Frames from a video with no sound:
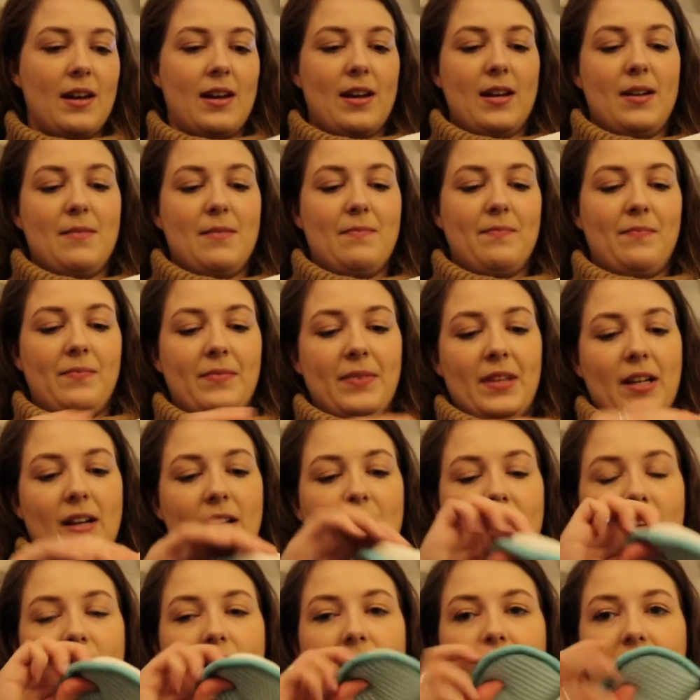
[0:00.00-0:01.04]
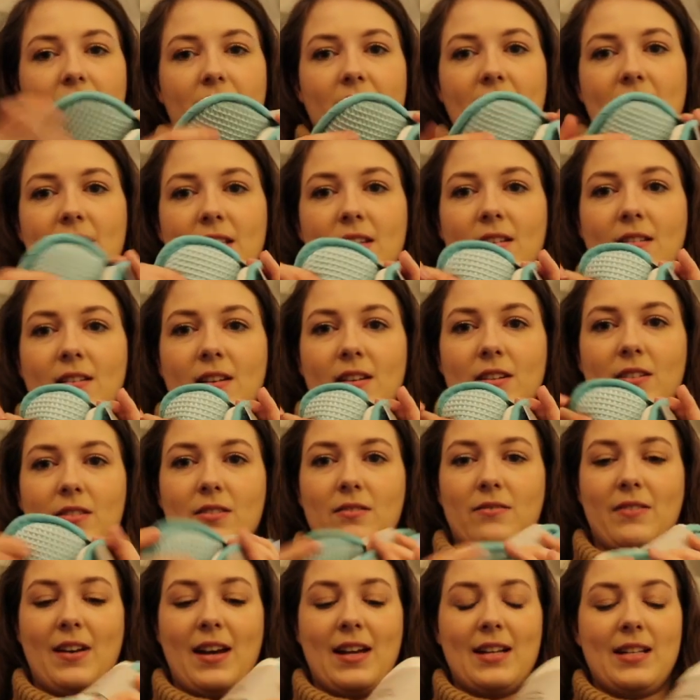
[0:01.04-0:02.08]
I love these kind
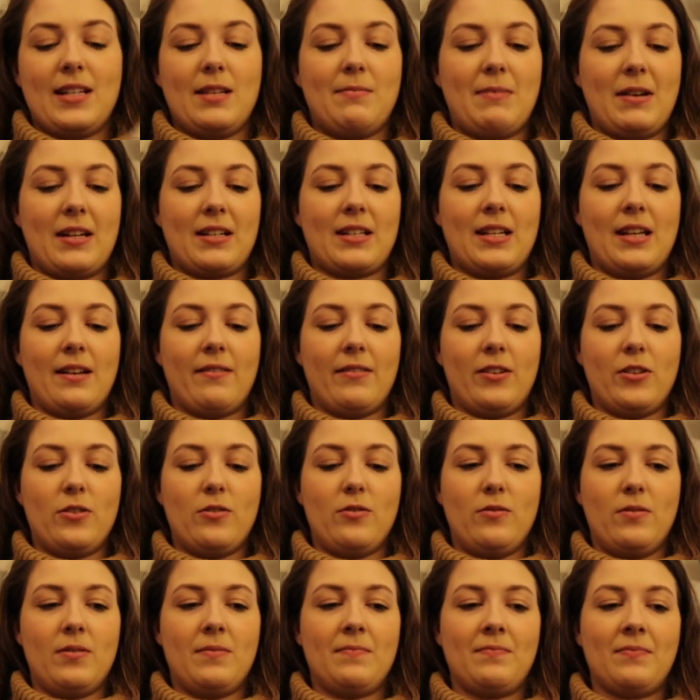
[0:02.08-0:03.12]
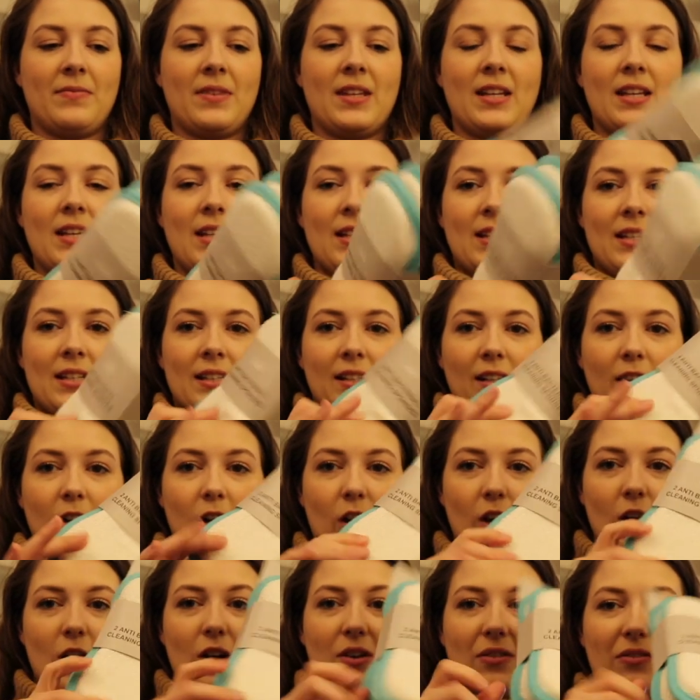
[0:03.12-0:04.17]
of antibacterial
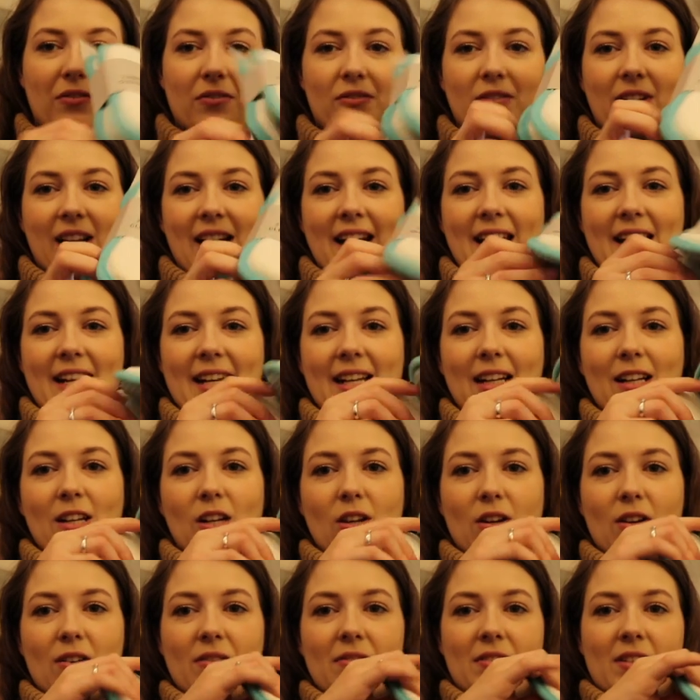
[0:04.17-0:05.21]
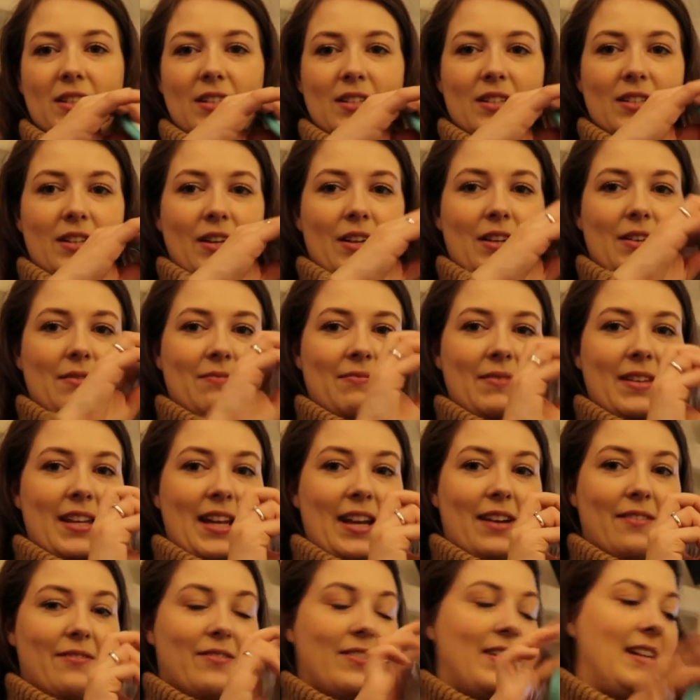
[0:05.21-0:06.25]
cleaning cloths, so
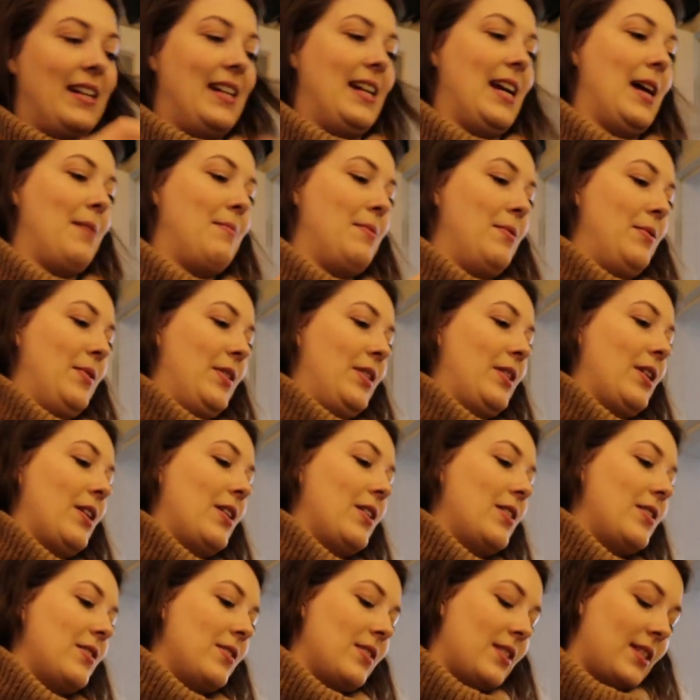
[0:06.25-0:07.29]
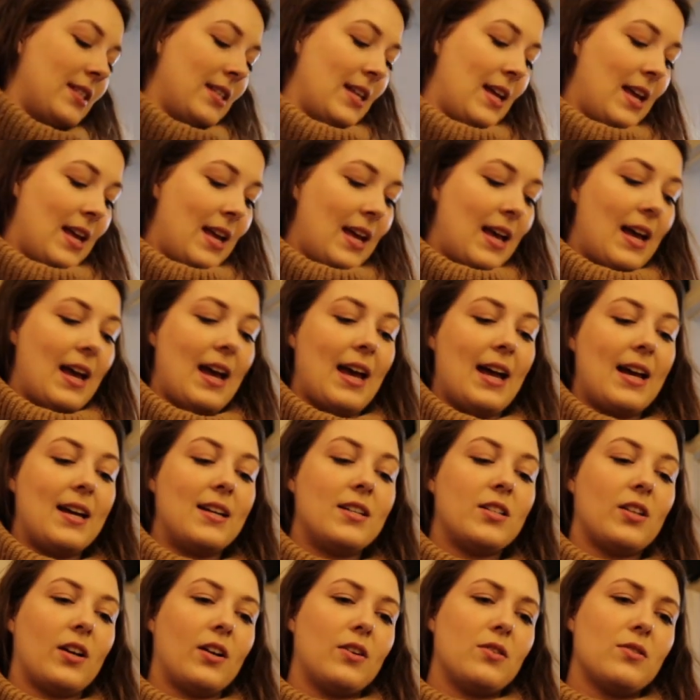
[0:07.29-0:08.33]
yeah, really happy with those.
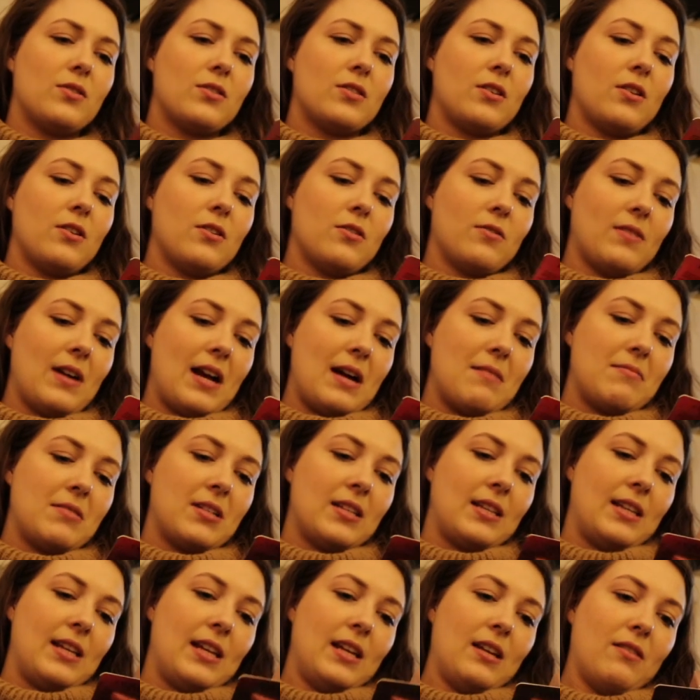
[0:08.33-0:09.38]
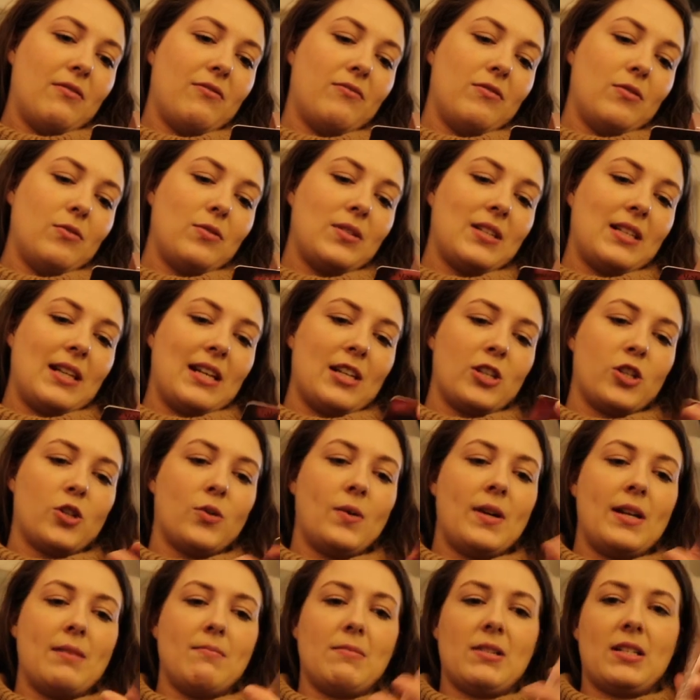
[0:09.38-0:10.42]
And I also grabbed the
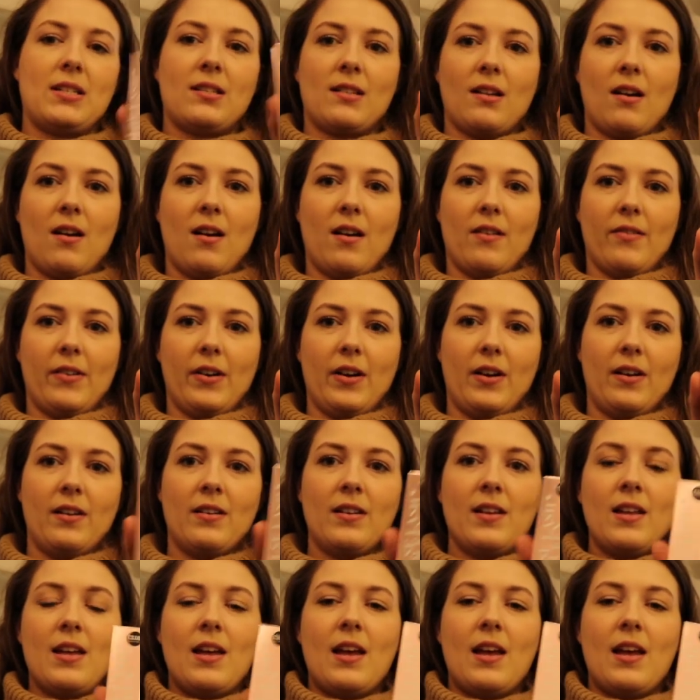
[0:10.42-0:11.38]
Full/Queen mascara,